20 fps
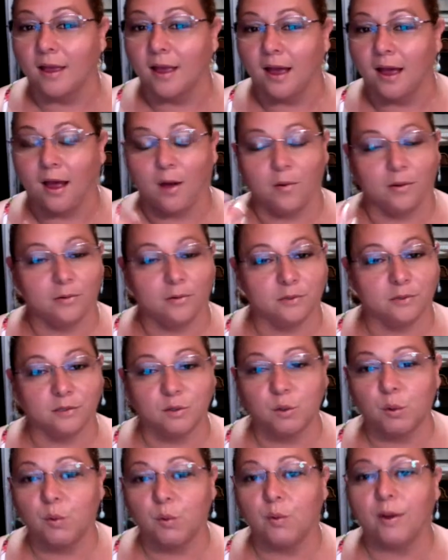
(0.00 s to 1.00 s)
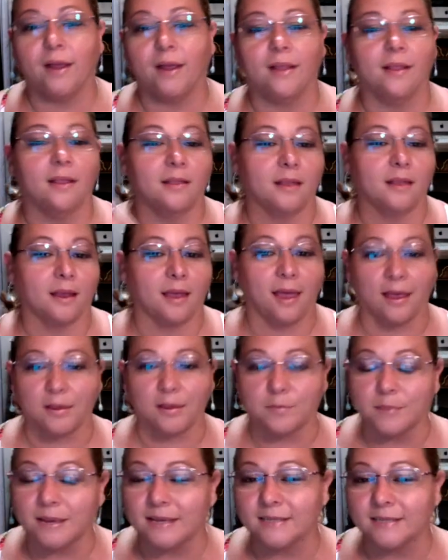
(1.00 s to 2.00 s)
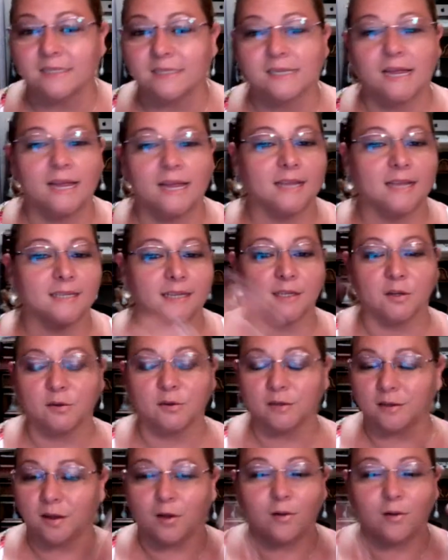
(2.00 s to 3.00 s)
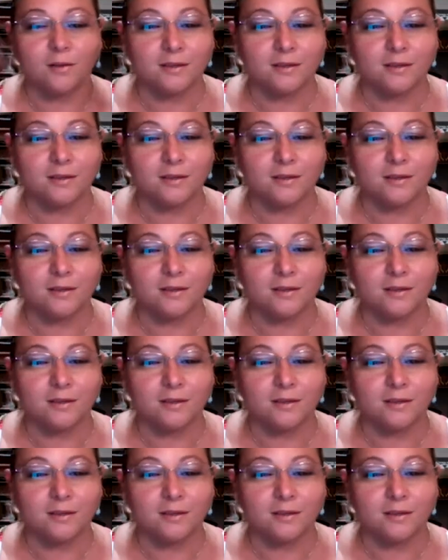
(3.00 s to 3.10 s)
how I was doing and the cake business and all